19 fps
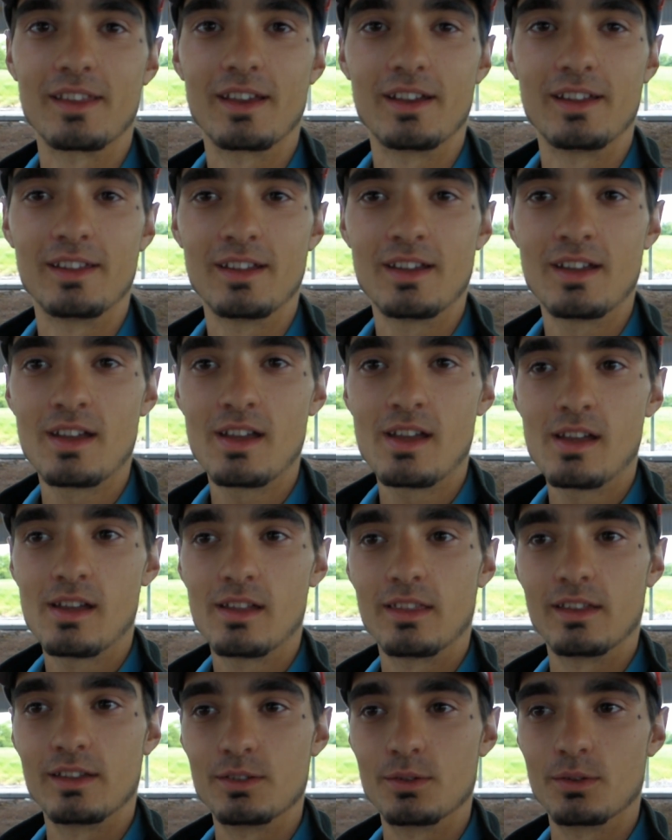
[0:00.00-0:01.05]
they
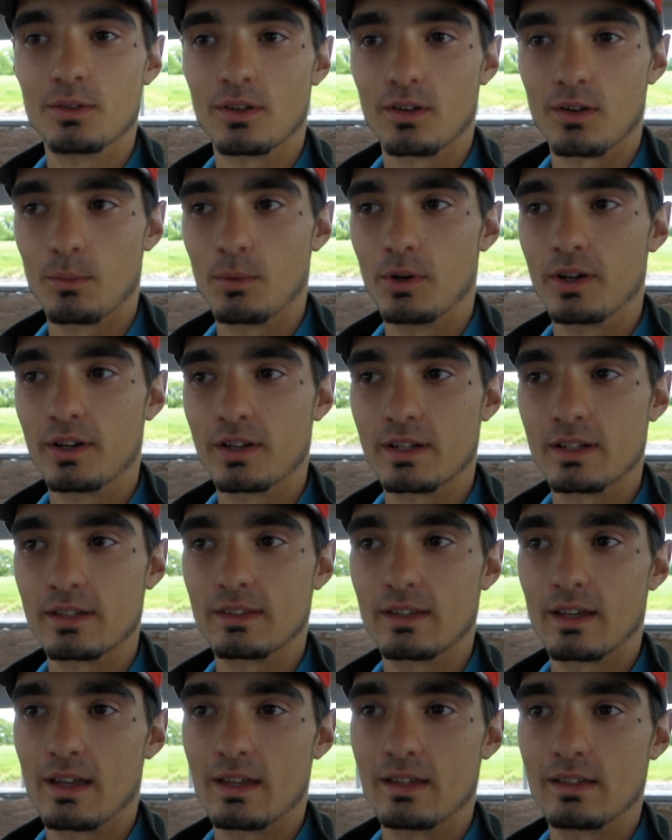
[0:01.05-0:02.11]
do a lot of work in a
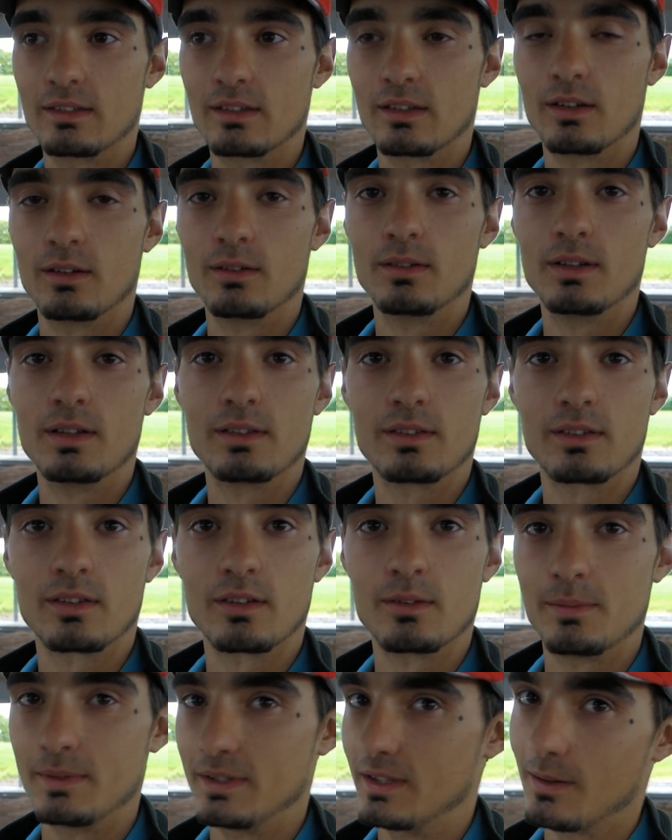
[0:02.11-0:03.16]
day, so it's going
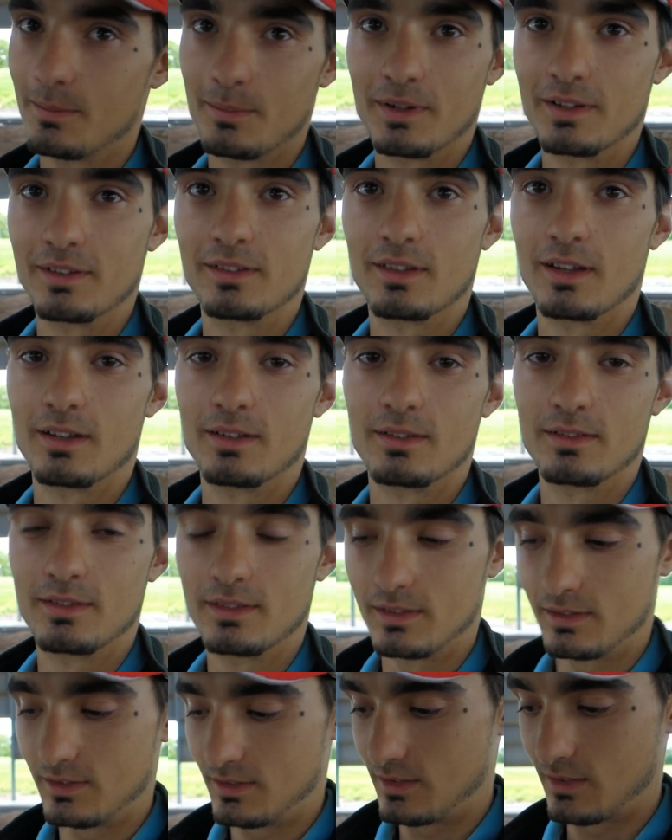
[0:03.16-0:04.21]
to be done when it's done.
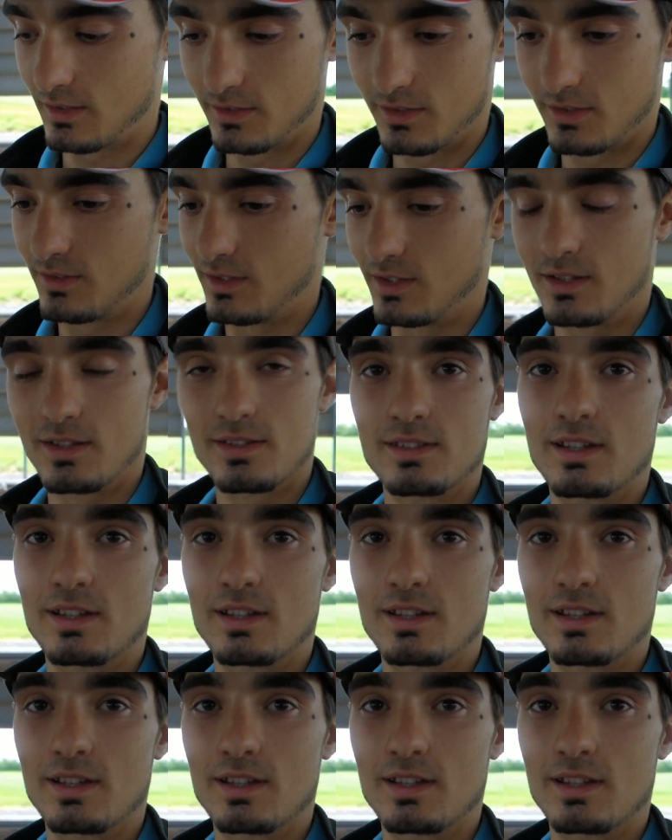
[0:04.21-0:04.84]
I don't think